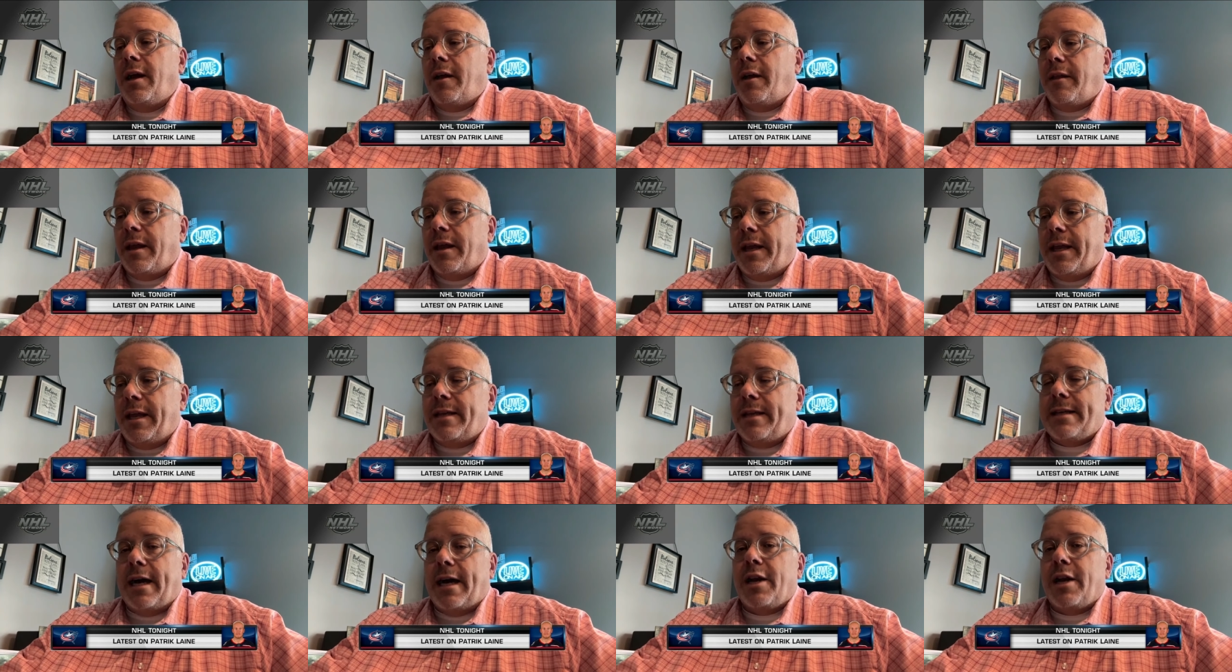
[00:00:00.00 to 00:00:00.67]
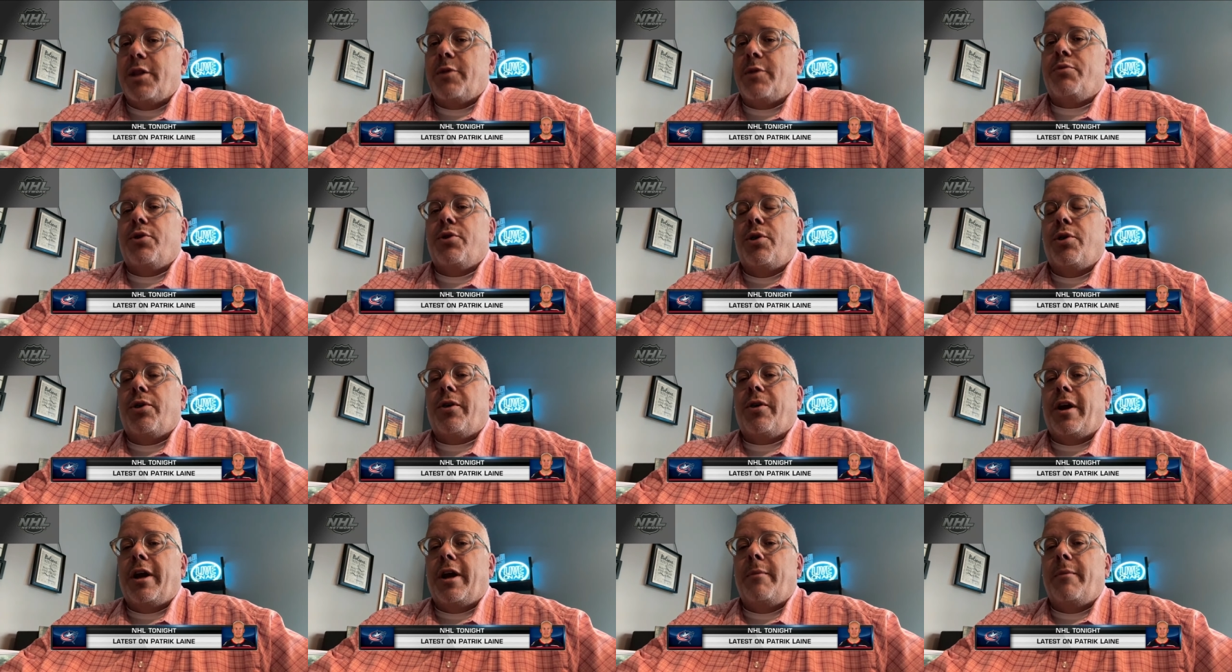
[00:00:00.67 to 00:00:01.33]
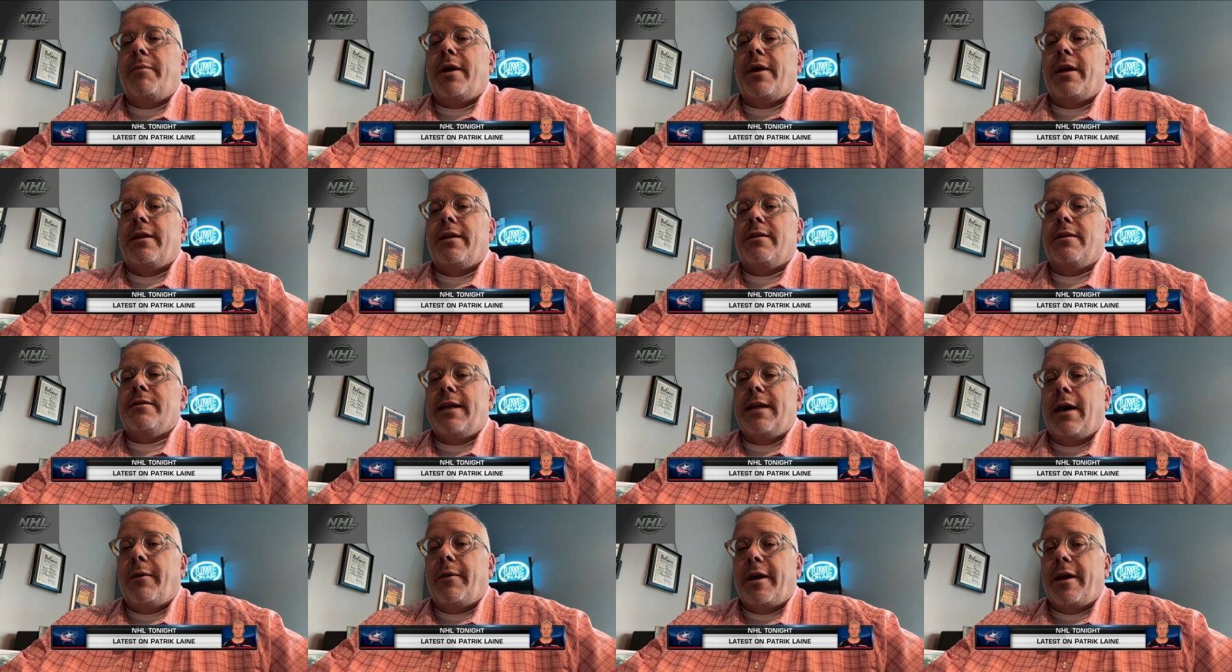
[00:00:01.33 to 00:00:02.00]
that he's out of the program and
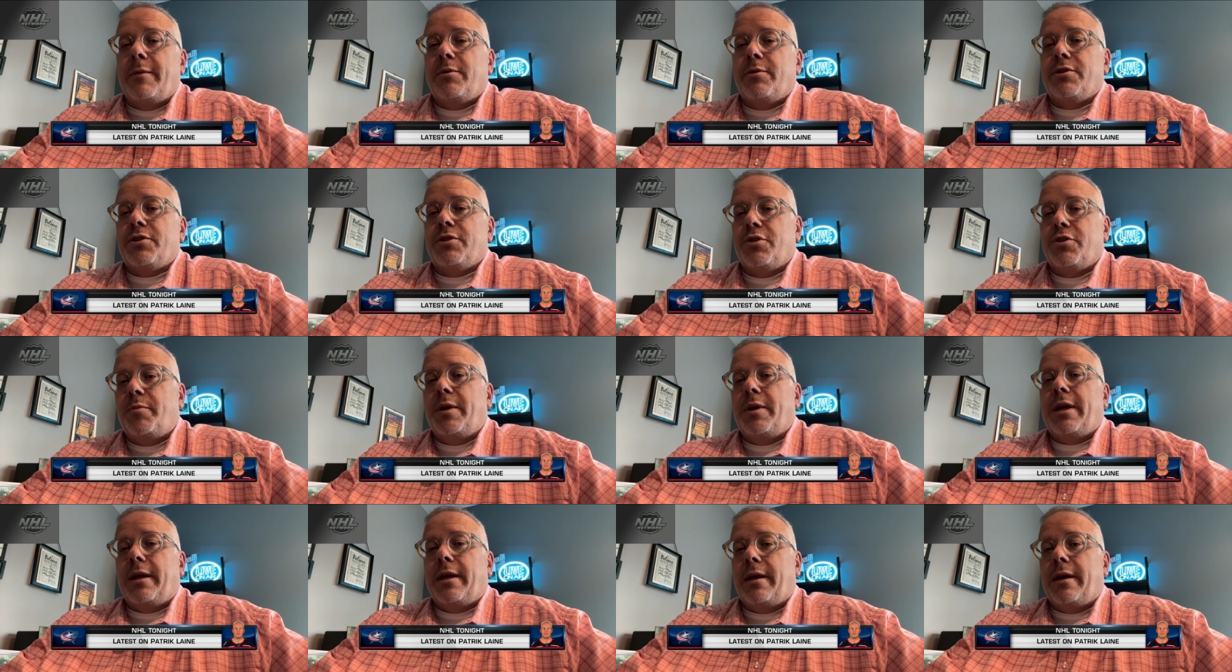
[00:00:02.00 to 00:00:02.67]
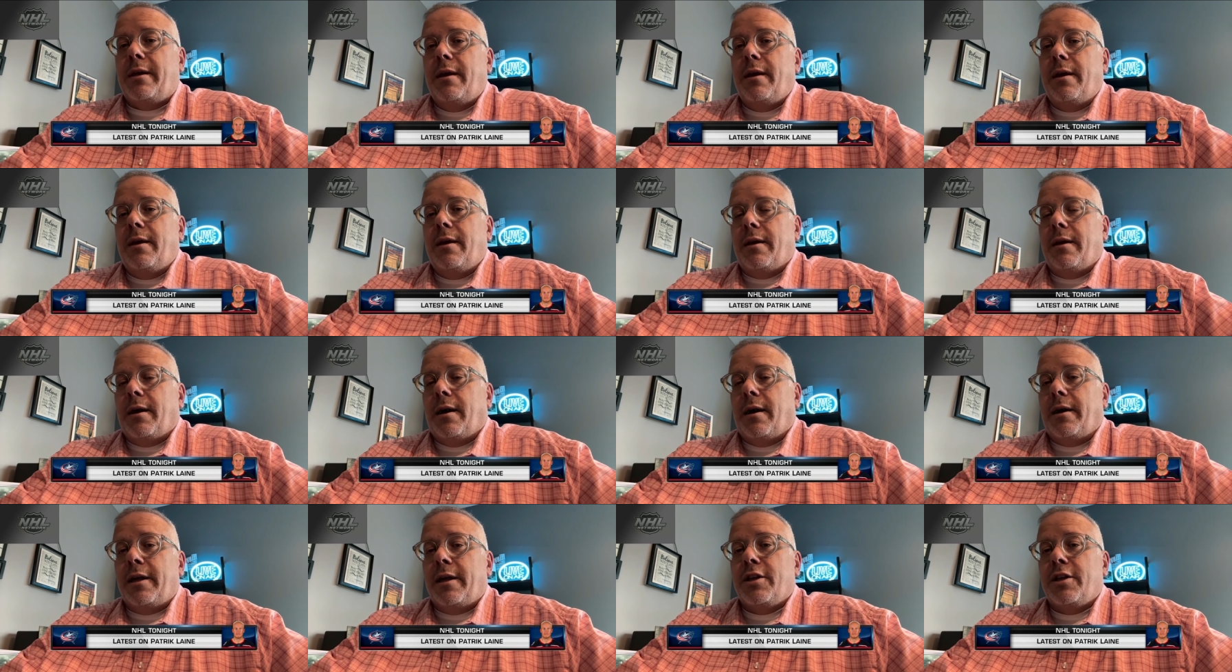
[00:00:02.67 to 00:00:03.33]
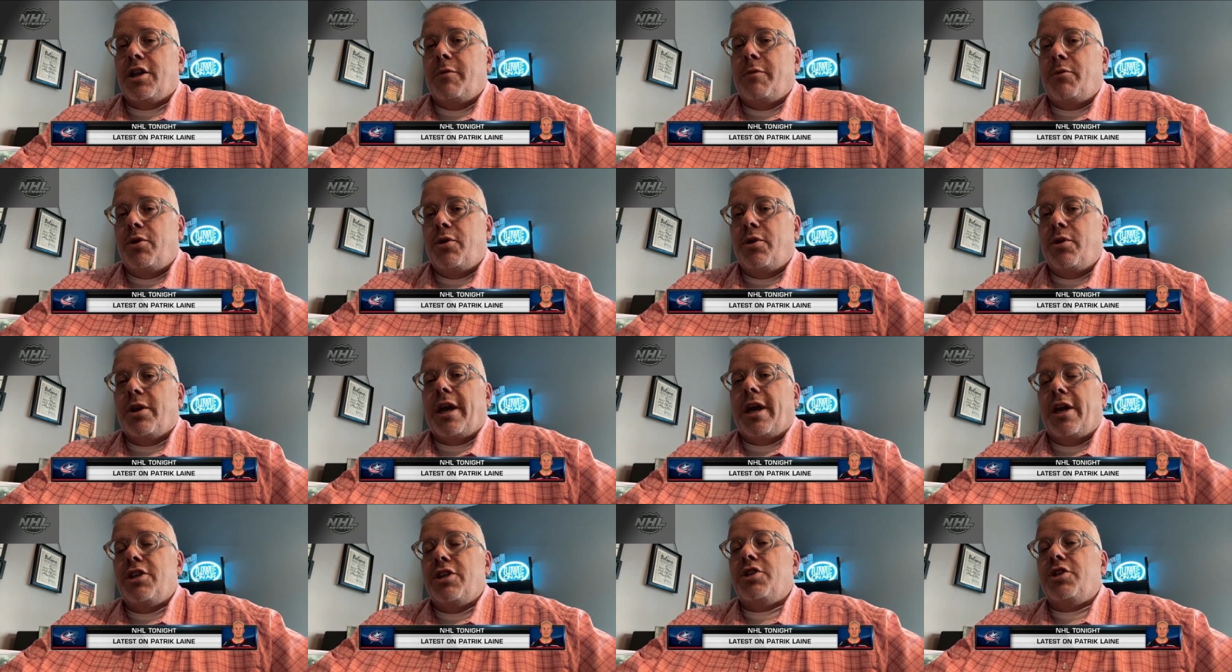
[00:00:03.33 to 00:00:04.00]
is now able to be uh, in
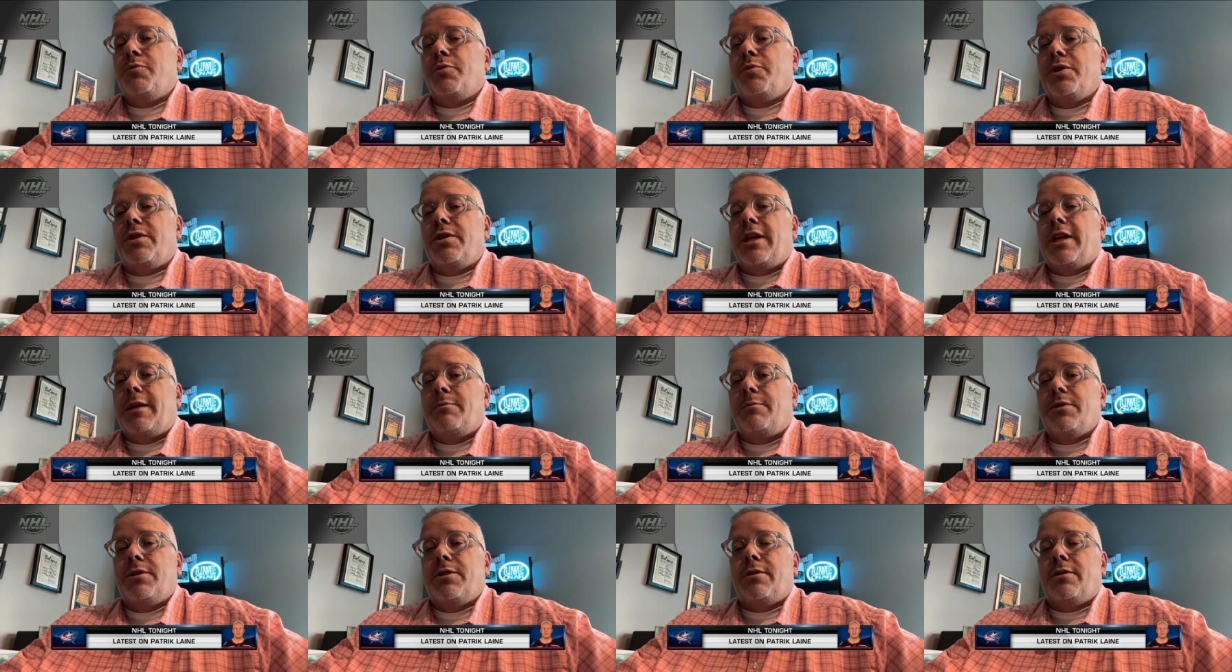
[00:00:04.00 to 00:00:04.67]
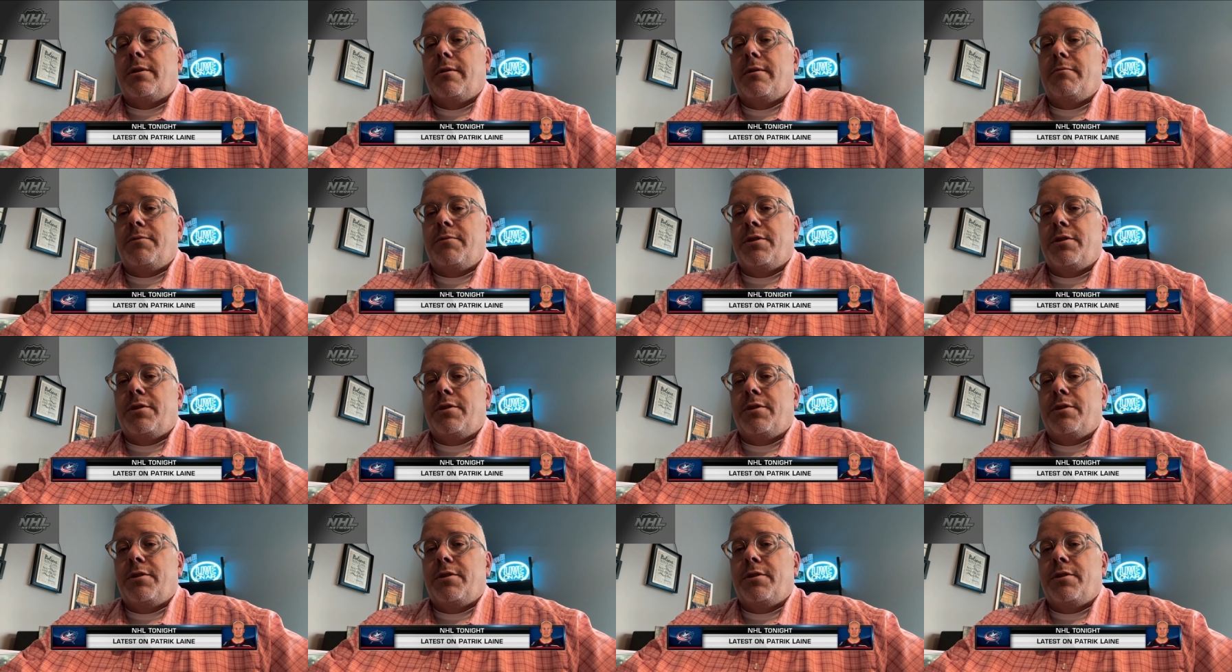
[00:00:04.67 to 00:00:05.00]
communication with teams to,